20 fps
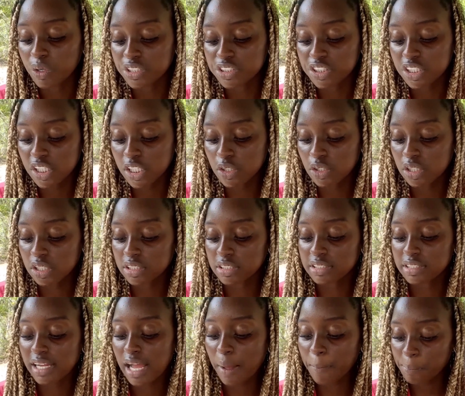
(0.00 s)
he could
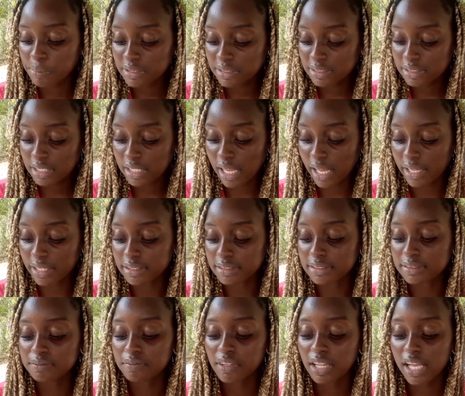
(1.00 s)

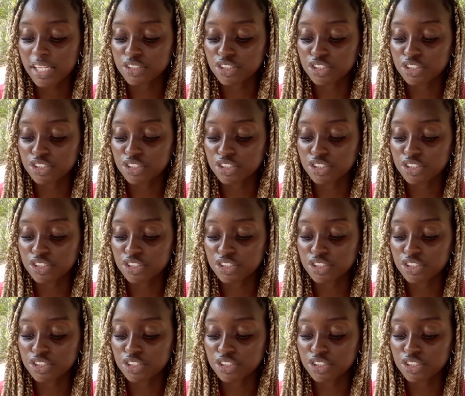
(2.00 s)
capitalize has